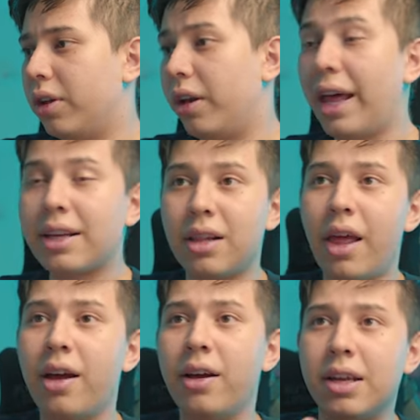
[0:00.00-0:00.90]
The next
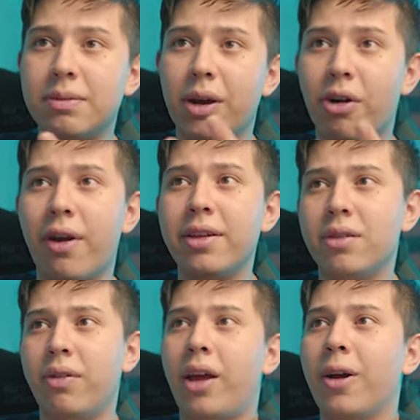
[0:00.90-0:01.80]
layer is my
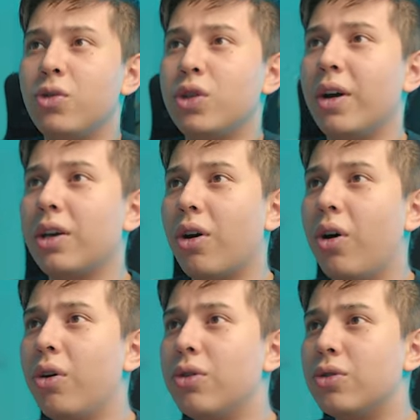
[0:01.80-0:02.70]
creative layer. So if I
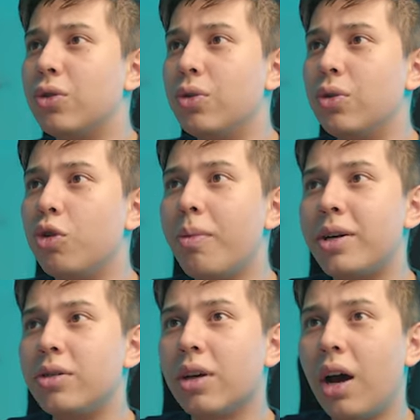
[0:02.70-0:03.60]
go to
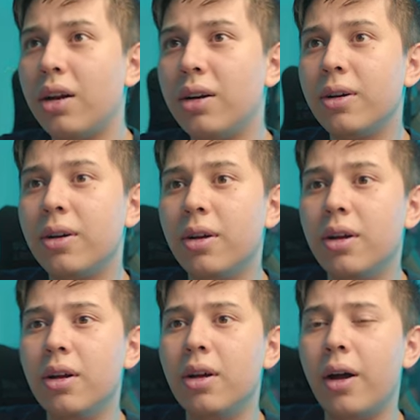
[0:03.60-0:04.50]
Lumetri Color
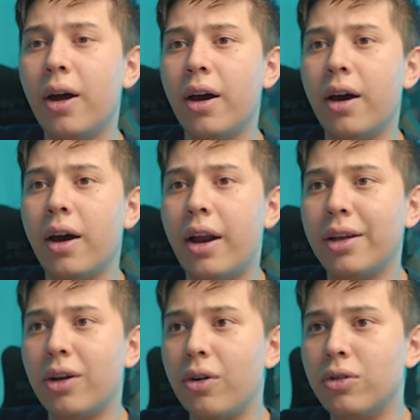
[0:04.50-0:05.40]
uh, and I
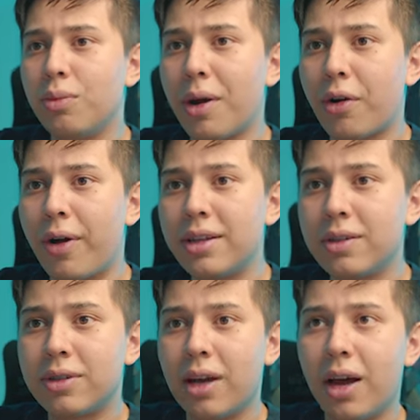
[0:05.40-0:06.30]
go to my
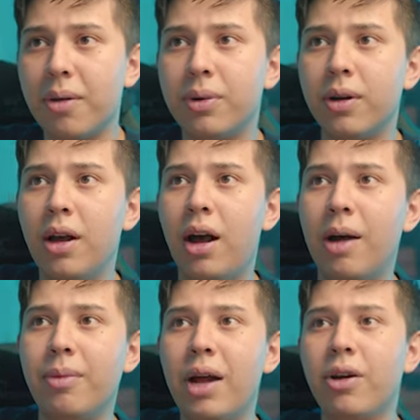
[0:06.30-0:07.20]
creative tab,
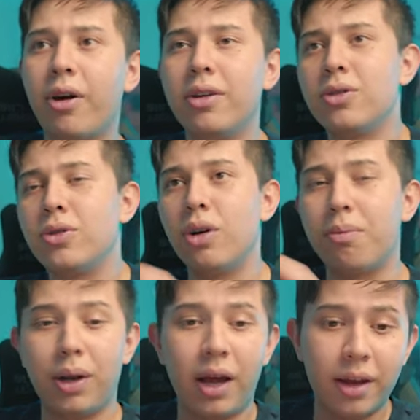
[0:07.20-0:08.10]
I'm now going to
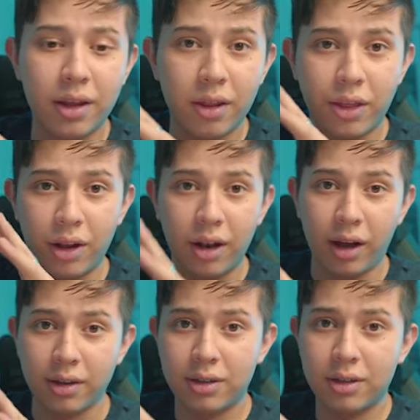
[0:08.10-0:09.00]
apply the
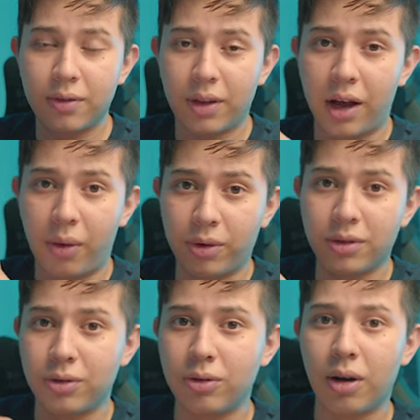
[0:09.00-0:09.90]
LUT that I
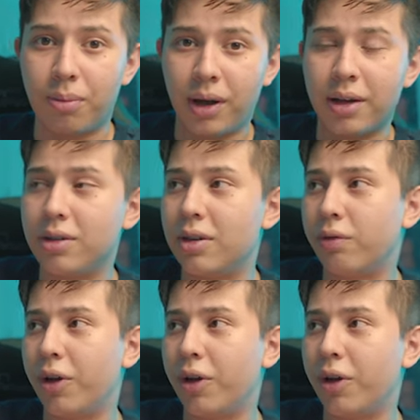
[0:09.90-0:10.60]
want to apply to this